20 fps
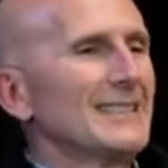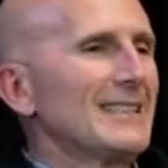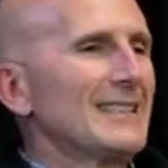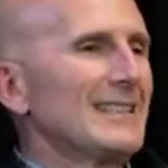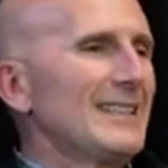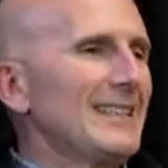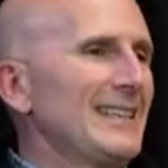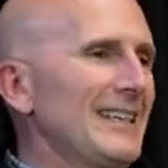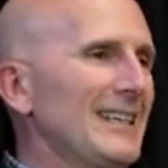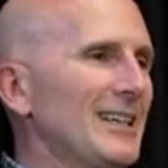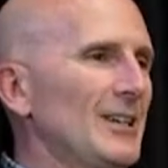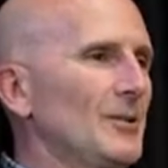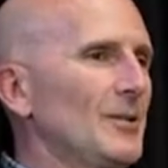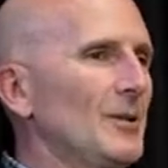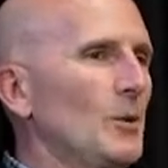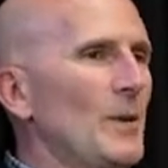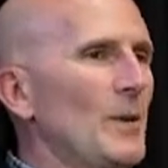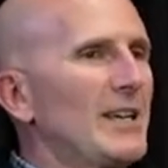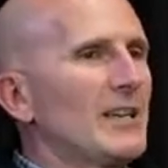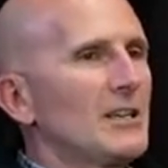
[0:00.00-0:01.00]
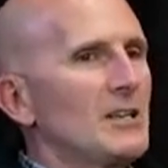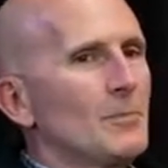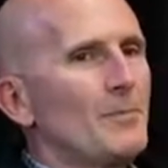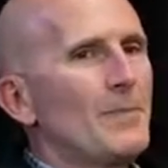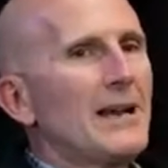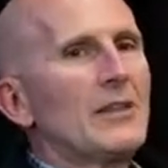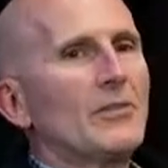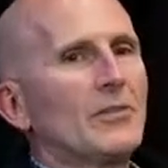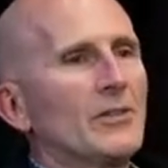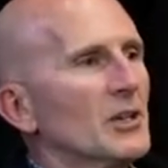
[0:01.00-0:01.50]
you know, we could
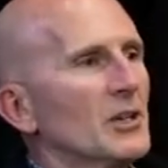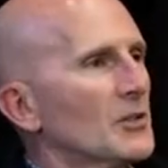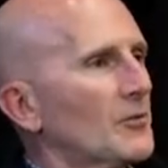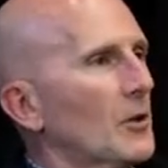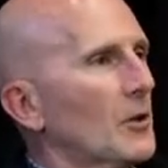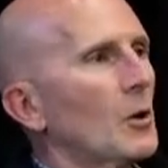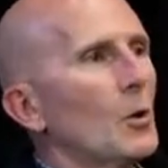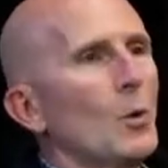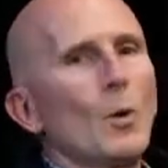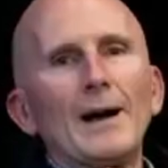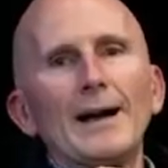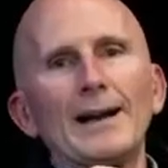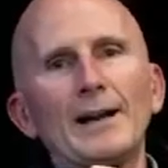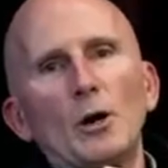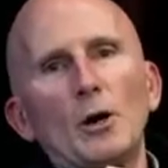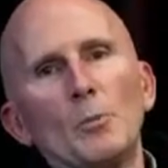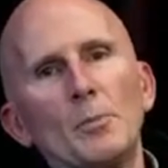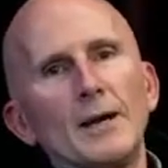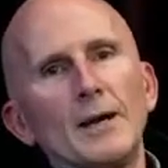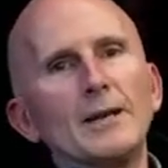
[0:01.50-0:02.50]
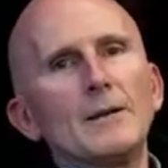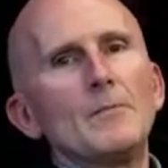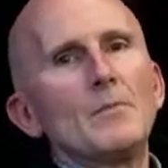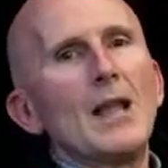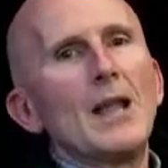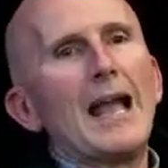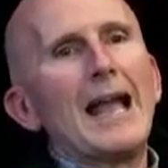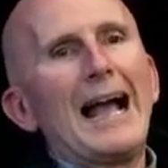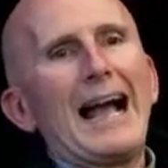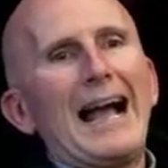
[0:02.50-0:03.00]
debate this for a while, but
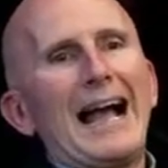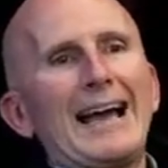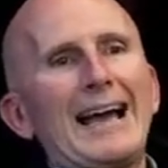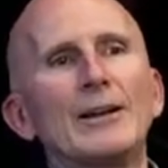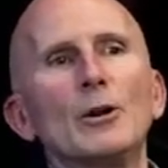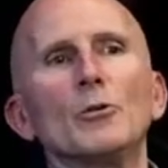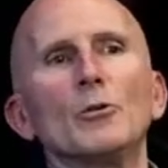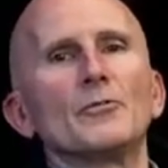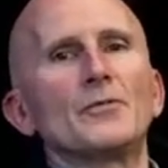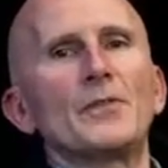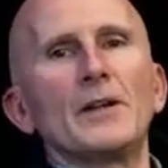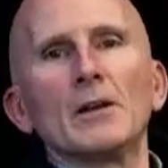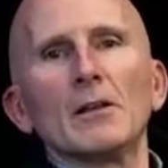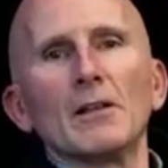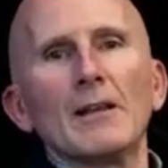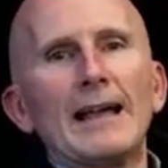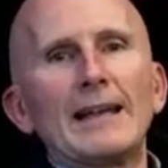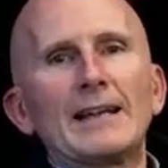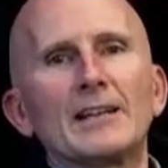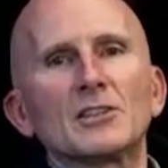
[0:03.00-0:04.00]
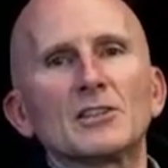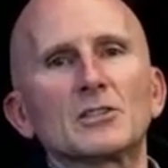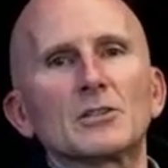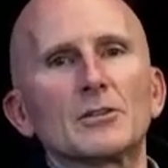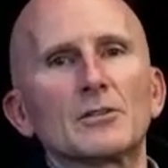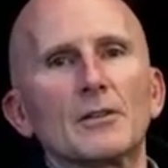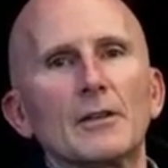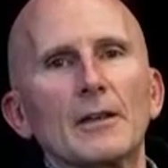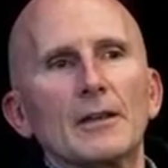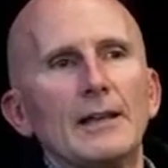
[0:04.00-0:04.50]
I don't feel like it's
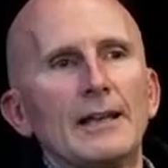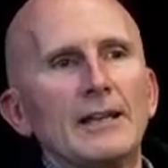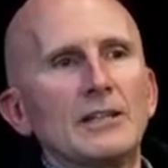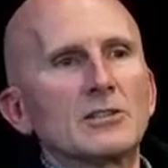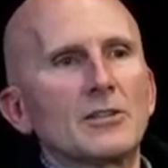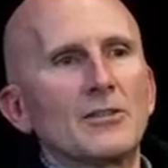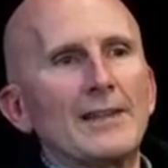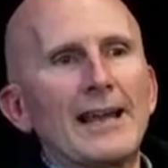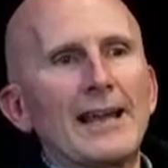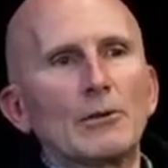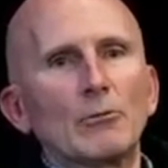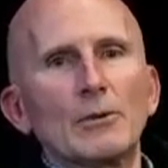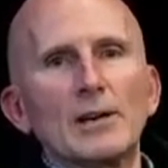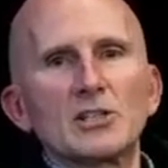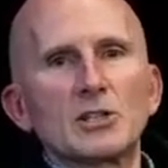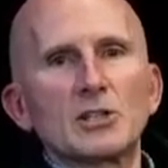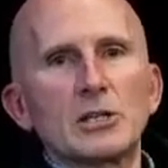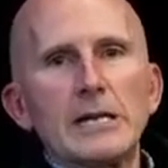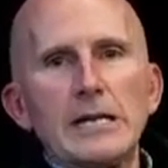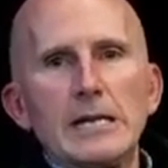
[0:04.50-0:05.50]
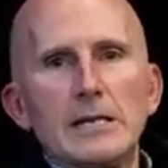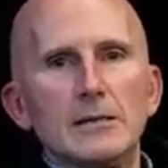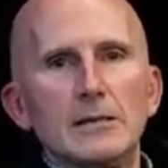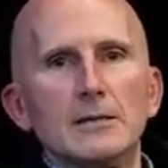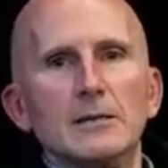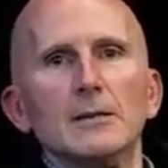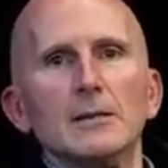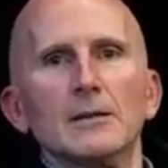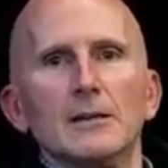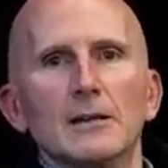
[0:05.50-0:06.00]
it's that risky
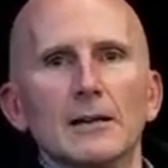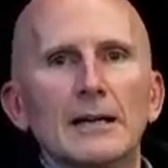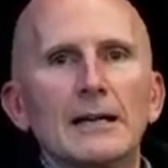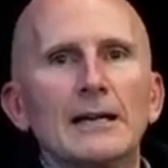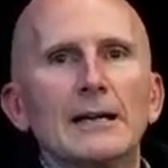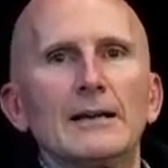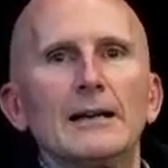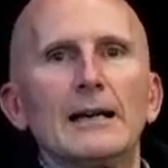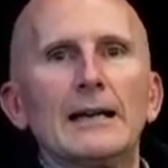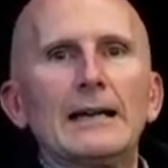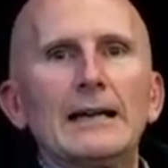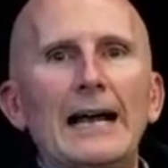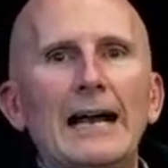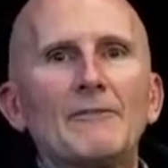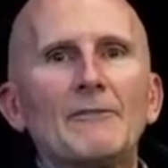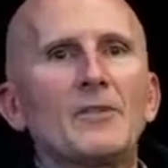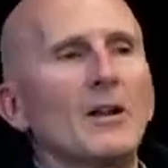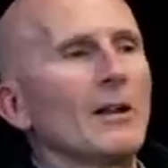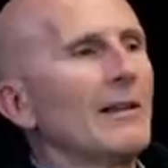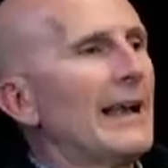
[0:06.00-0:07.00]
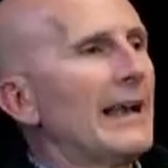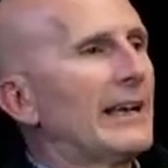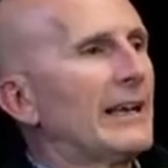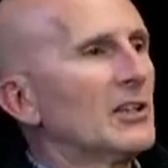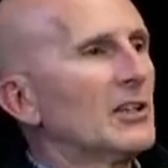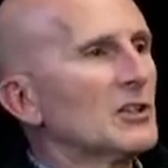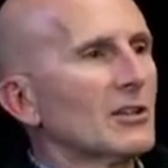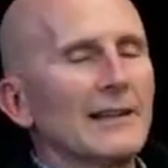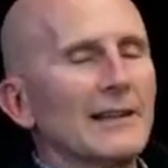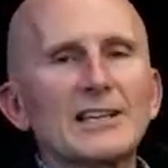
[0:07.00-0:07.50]
uh, I, I, feel like
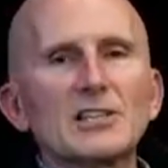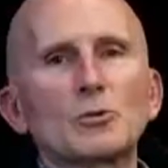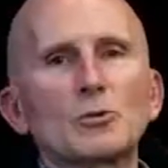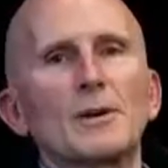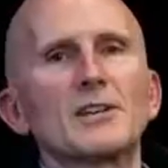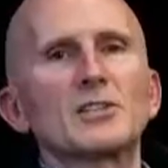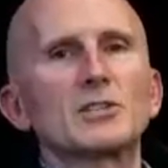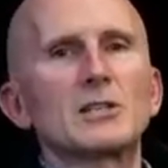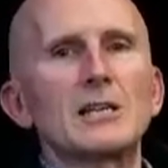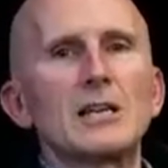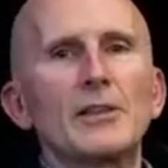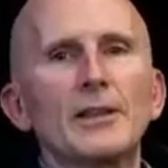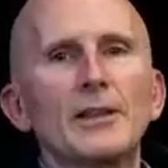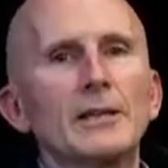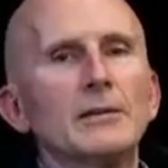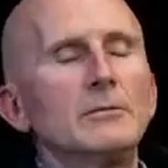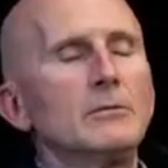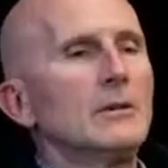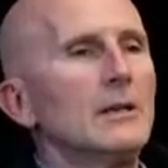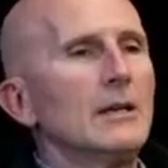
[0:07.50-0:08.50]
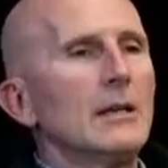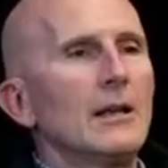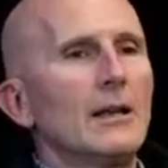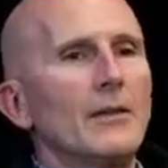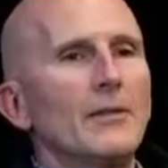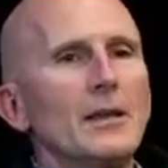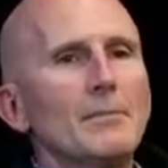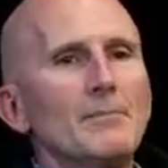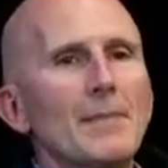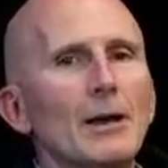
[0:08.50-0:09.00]
it's less risky than,
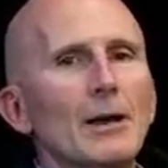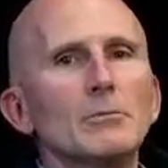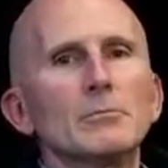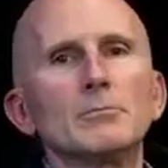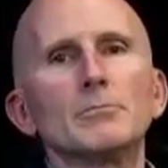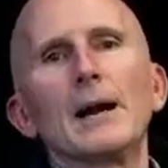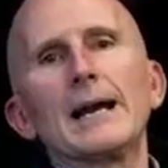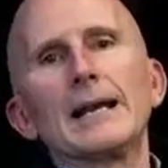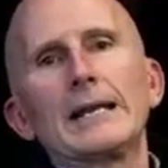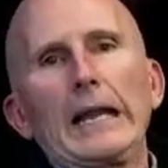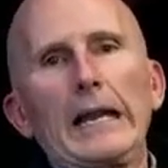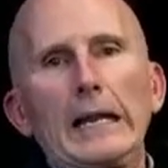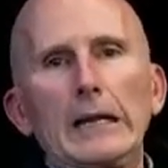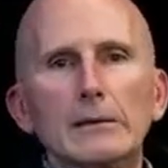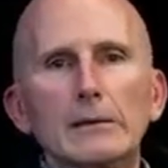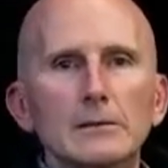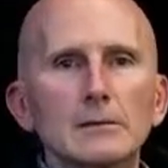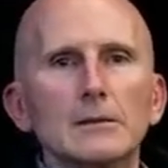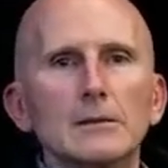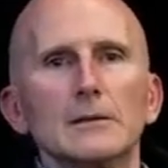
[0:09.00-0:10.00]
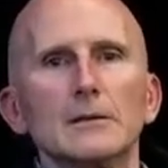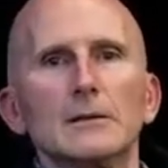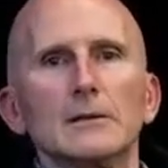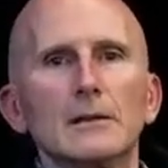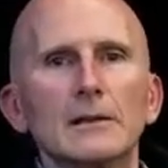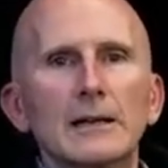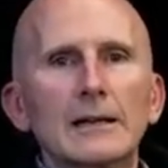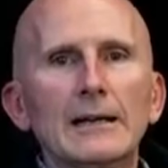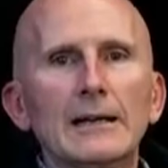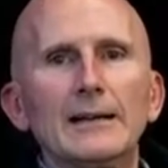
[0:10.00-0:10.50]
than mountain biking. Uh,
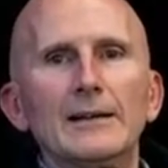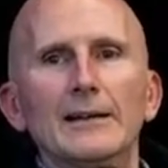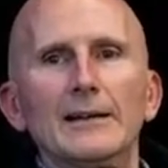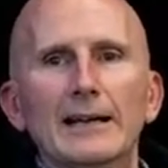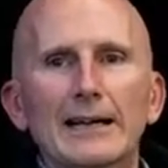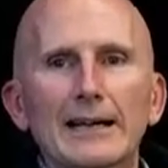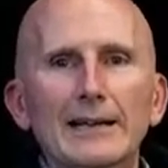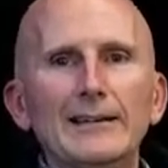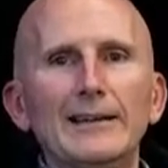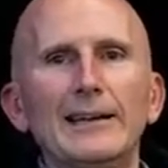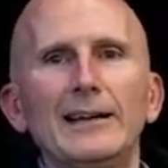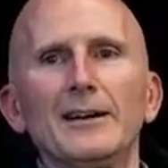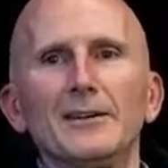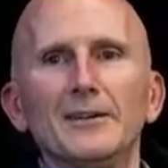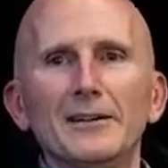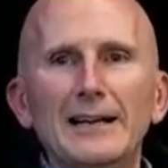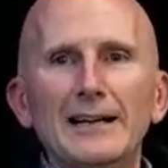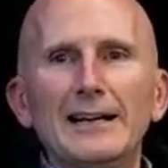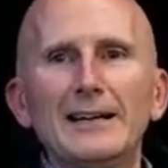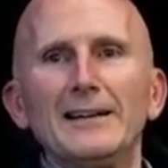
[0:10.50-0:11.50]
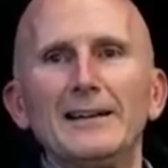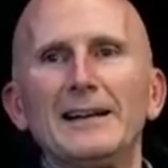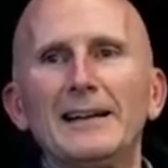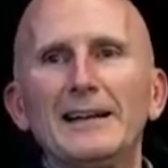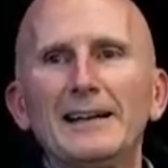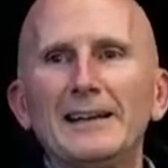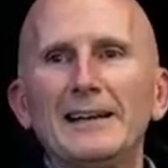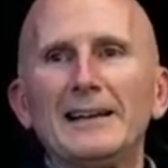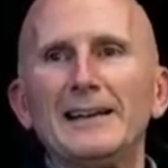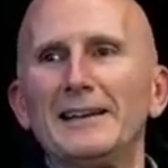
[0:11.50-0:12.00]
uh, you know,
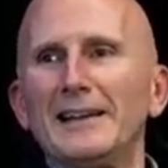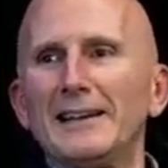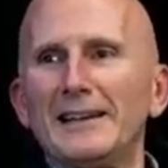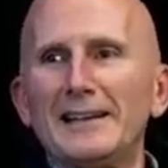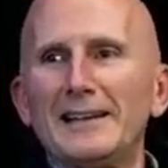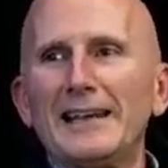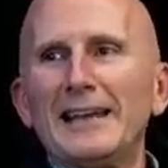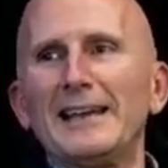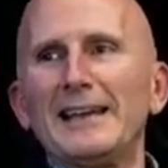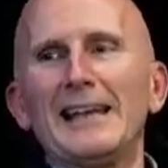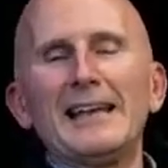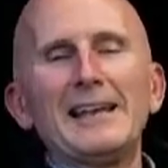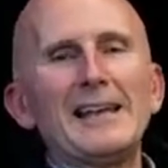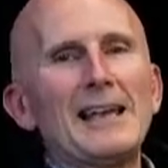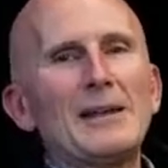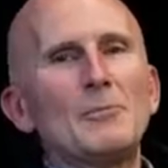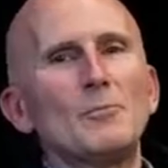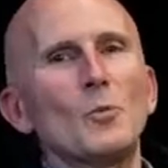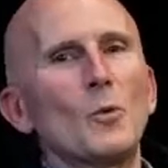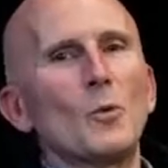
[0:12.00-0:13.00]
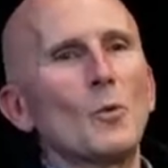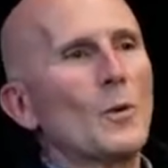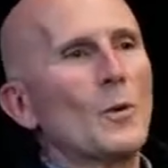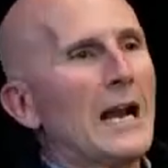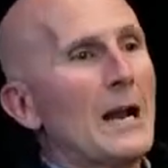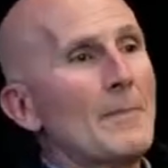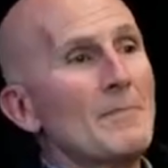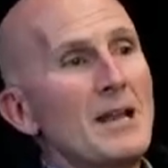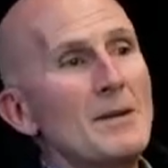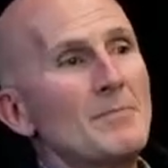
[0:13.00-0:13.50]
and what I
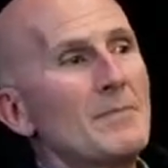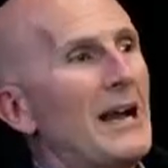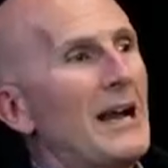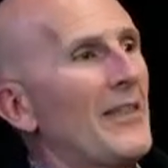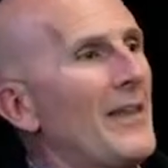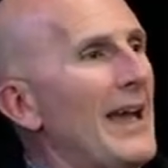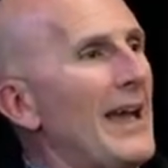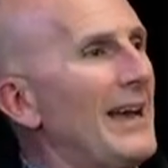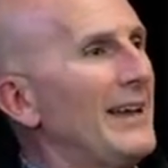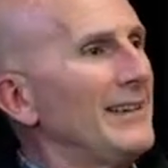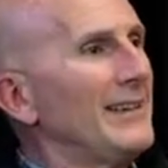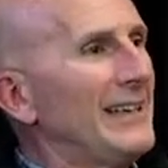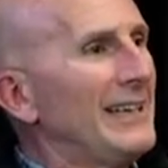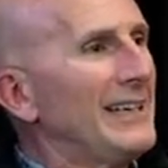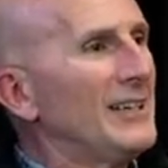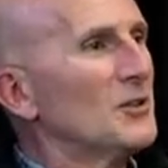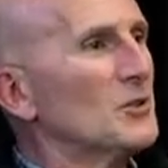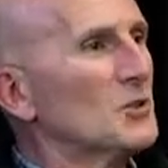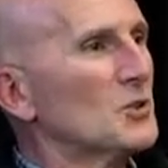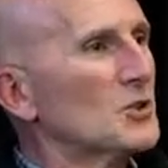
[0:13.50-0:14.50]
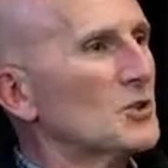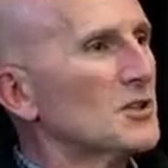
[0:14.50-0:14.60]
mean by that is,